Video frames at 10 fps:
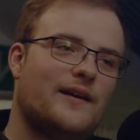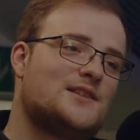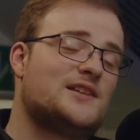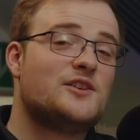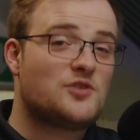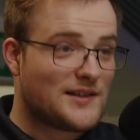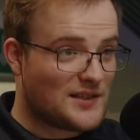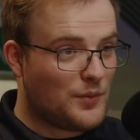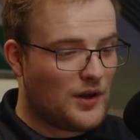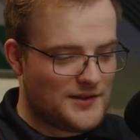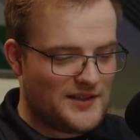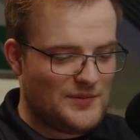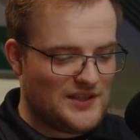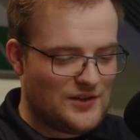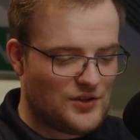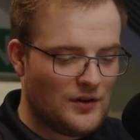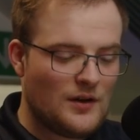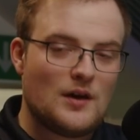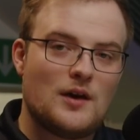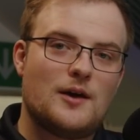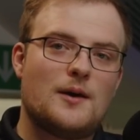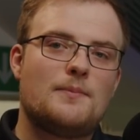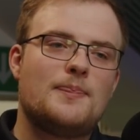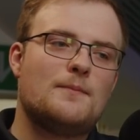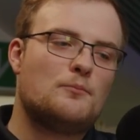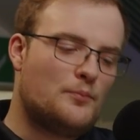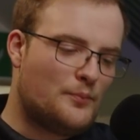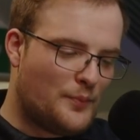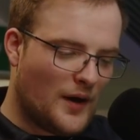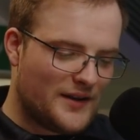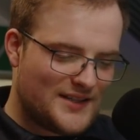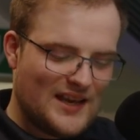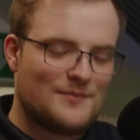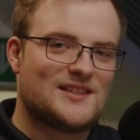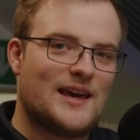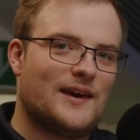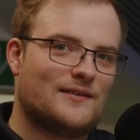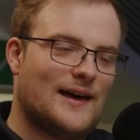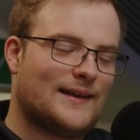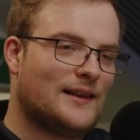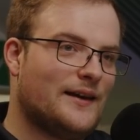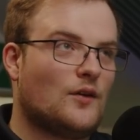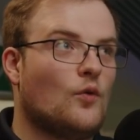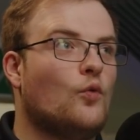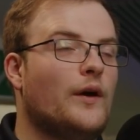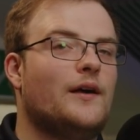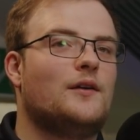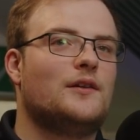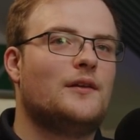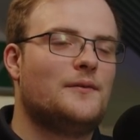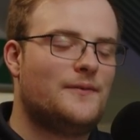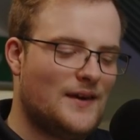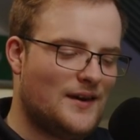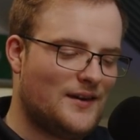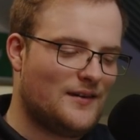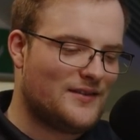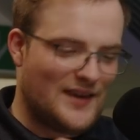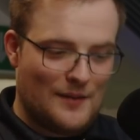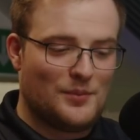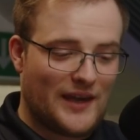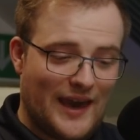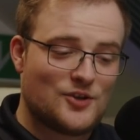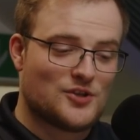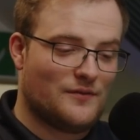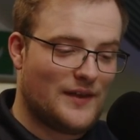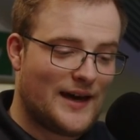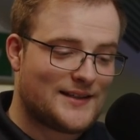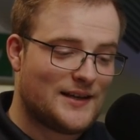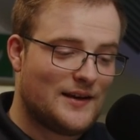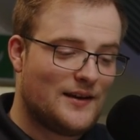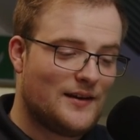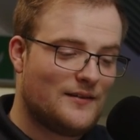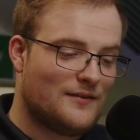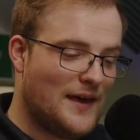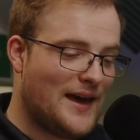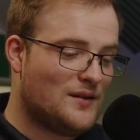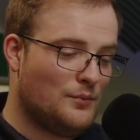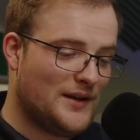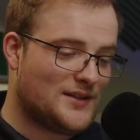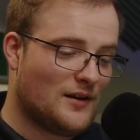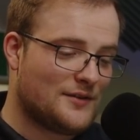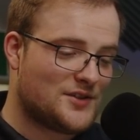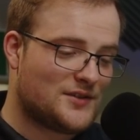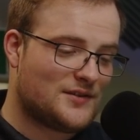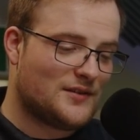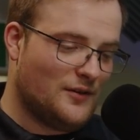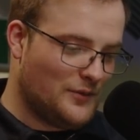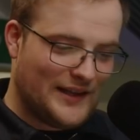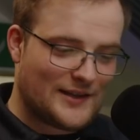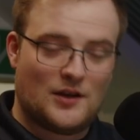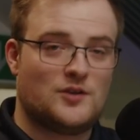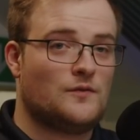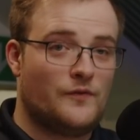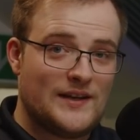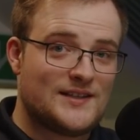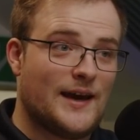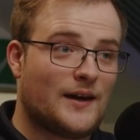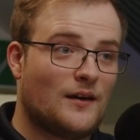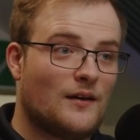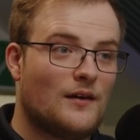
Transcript: it's an interesting policy position. But Tim saying that, like, will the the implication of that then be touched, you know, will that touch in fintech?